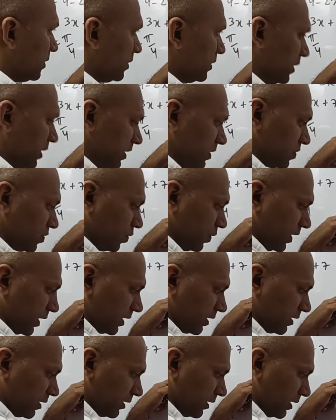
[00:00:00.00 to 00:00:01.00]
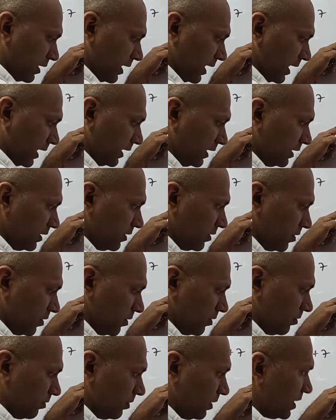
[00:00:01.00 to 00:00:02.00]
3 square 9
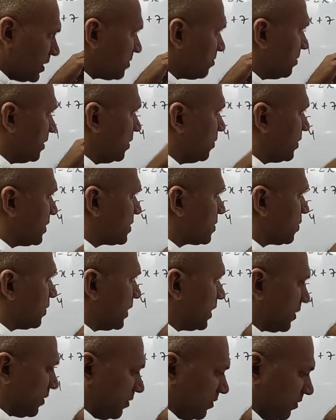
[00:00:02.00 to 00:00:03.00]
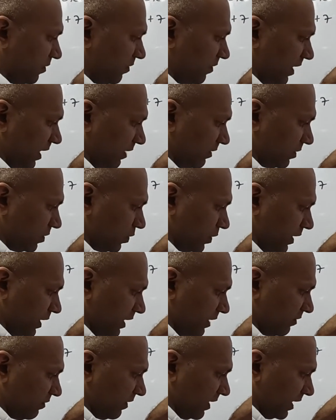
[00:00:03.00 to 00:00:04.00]
plus b₁², 5,
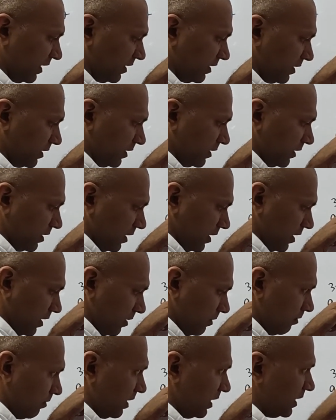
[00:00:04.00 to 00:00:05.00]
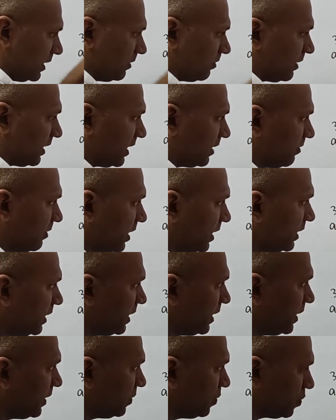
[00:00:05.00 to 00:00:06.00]
25 multiplied by
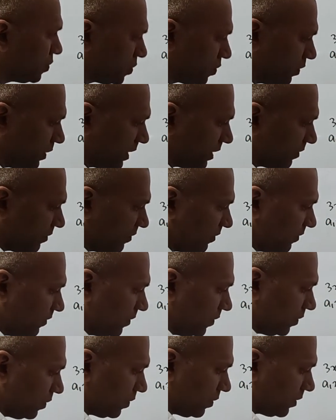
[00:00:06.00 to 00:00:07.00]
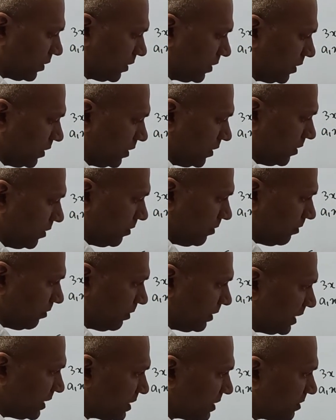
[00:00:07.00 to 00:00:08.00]
a₂² 4
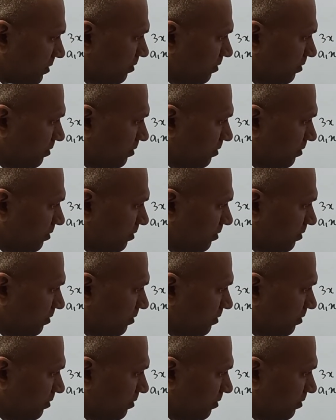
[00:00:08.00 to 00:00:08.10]
plus